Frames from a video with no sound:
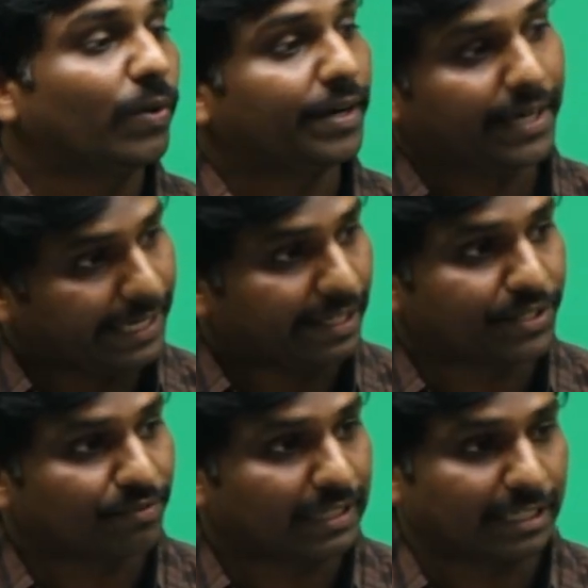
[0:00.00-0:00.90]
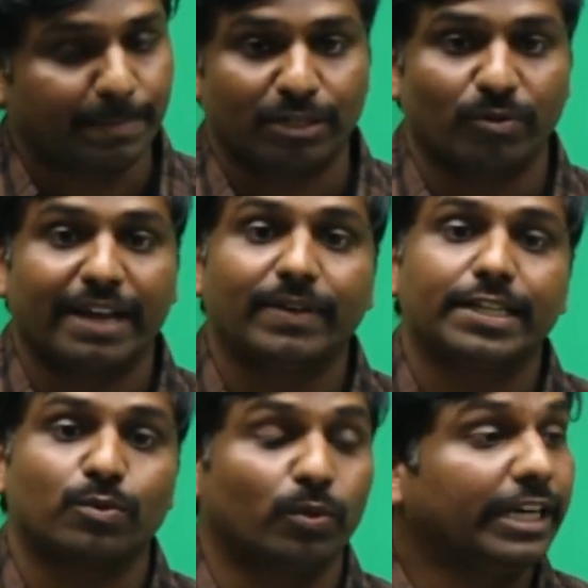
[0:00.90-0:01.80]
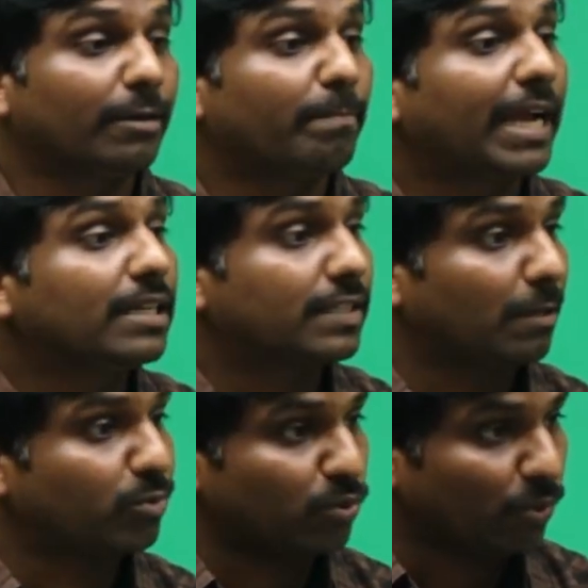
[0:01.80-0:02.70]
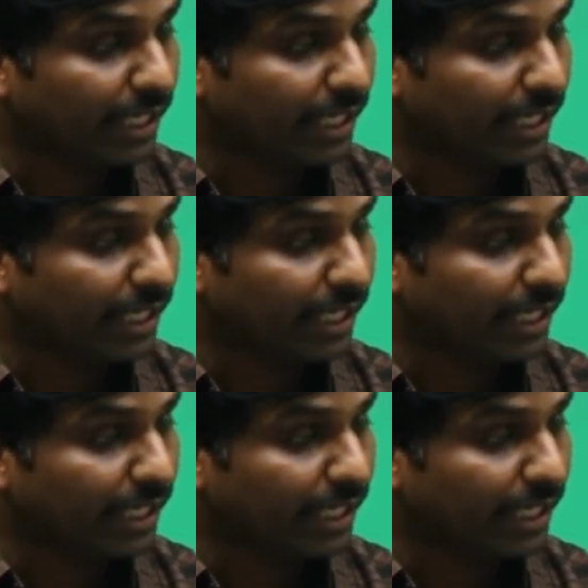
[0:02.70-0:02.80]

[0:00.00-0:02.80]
it is with respect to Navy. So Nirbhay subsonic